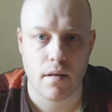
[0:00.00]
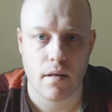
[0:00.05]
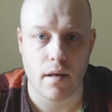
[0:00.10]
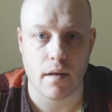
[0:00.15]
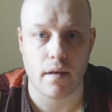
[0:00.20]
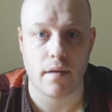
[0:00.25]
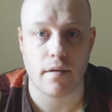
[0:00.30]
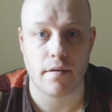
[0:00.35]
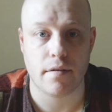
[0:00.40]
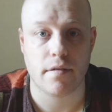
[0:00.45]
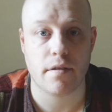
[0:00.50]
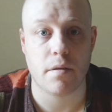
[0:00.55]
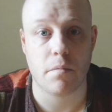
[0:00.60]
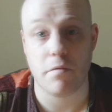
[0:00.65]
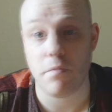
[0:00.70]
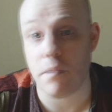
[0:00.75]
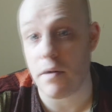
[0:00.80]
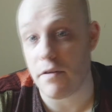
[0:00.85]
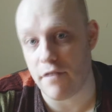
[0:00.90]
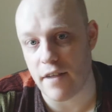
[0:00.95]
And some
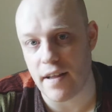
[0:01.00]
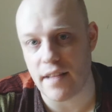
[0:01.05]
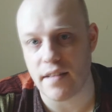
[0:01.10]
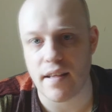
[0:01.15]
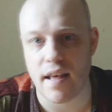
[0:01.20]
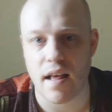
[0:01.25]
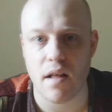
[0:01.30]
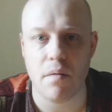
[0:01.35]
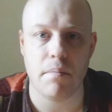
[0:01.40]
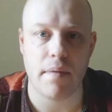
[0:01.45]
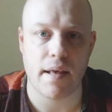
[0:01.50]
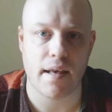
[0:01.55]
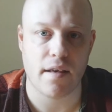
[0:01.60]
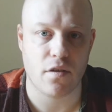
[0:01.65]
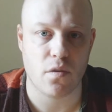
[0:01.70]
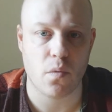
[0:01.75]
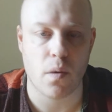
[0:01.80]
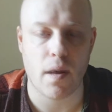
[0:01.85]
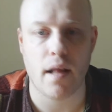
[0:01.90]
of my friends helped me as